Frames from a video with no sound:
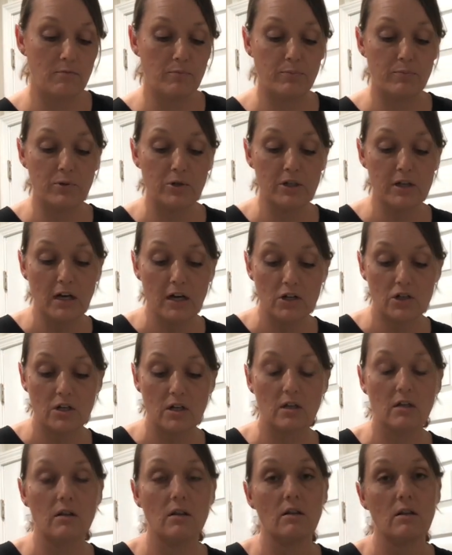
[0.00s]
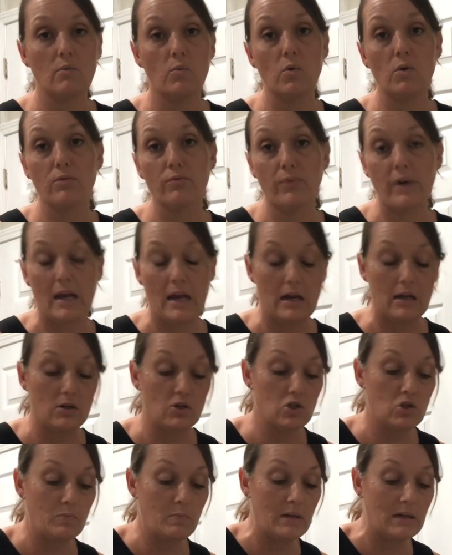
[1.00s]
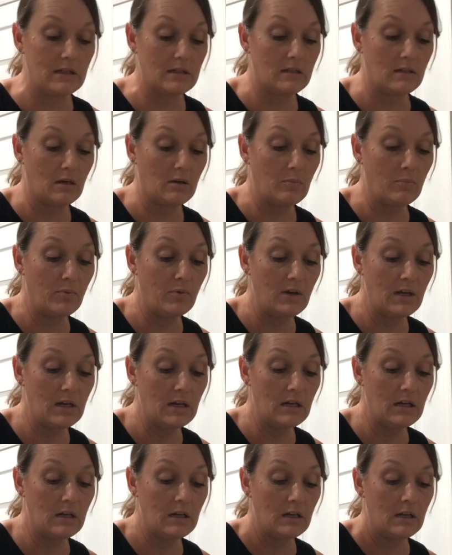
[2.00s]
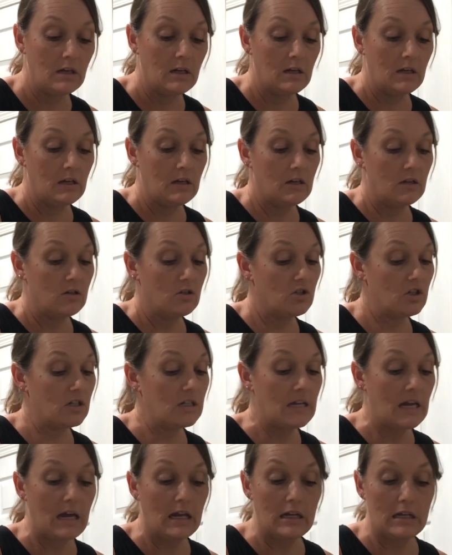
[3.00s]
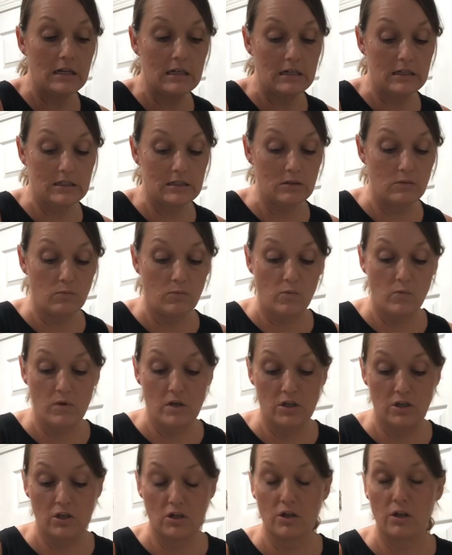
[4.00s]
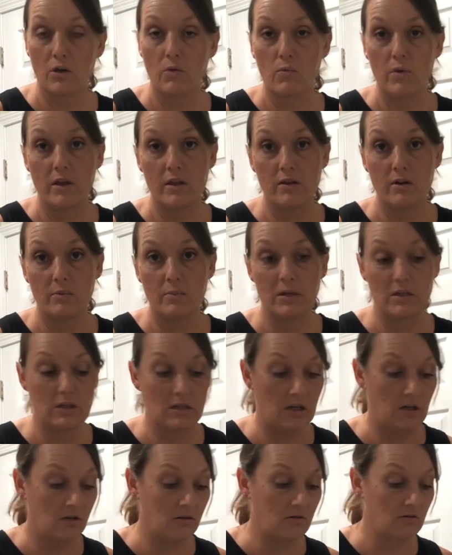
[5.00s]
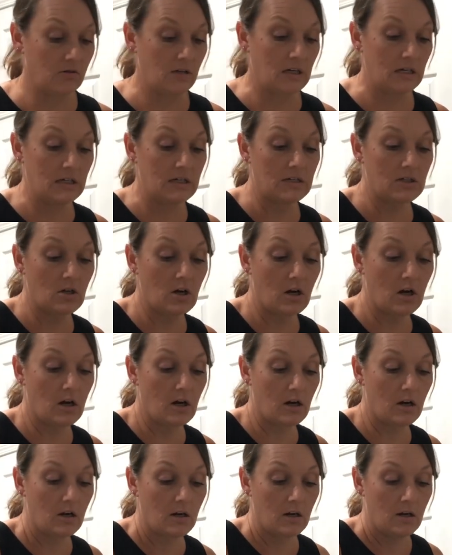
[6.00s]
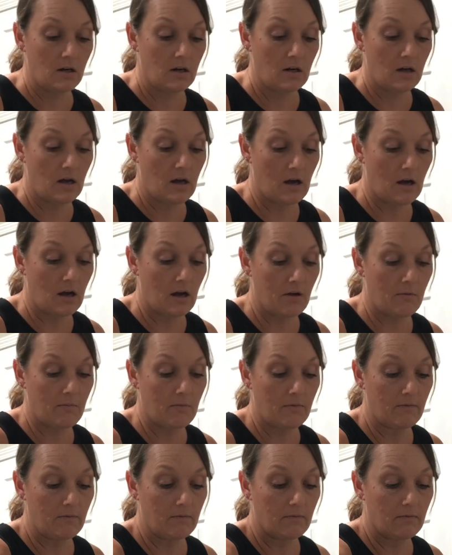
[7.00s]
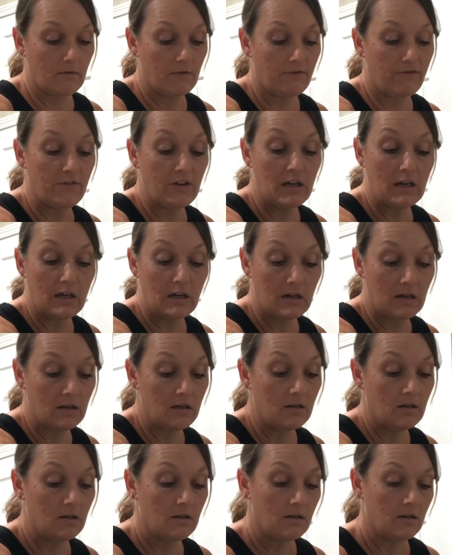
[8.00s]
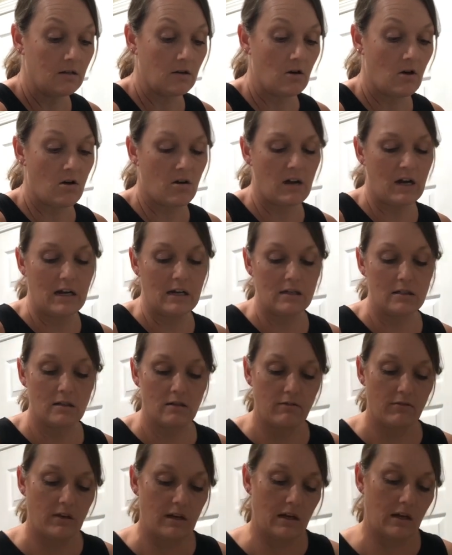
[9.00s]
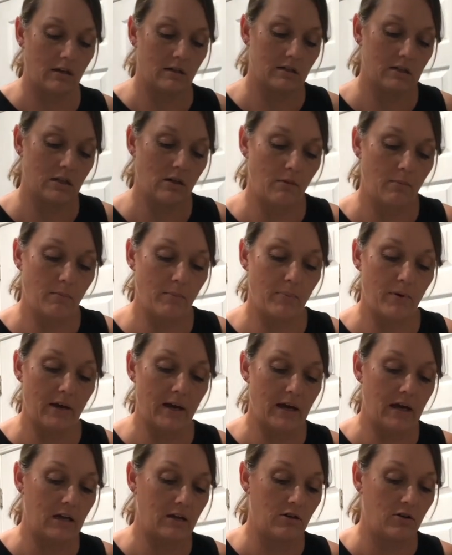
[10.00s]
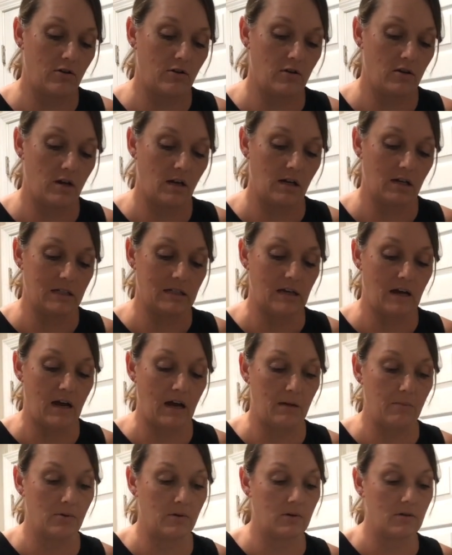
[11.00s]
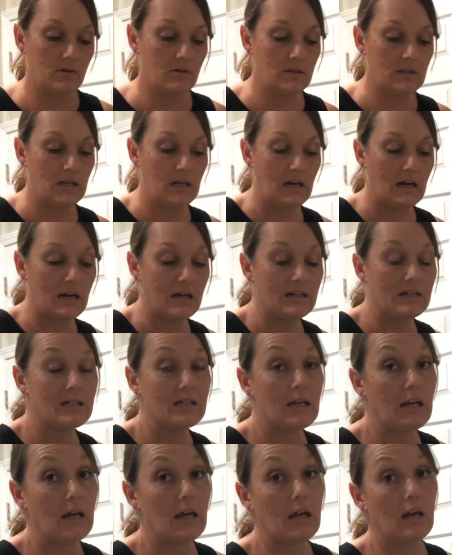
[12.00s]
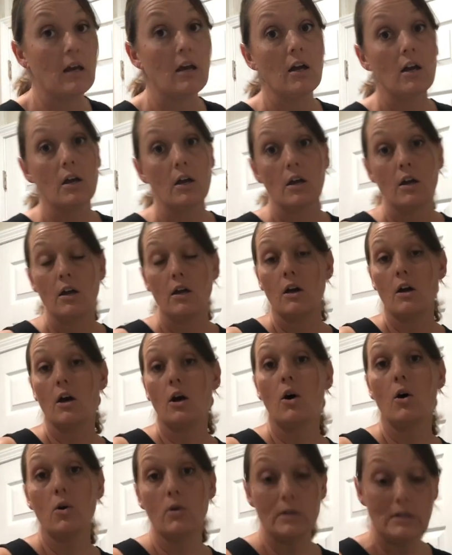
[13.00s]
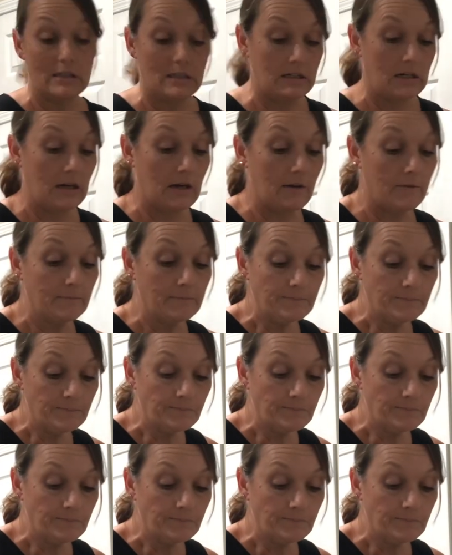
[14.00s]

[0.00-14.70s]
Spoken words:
production will range based on breed, genetics, and you know what their particular lines are, feed, all kinds of things. But they're not as high producing as, say, a Holstein.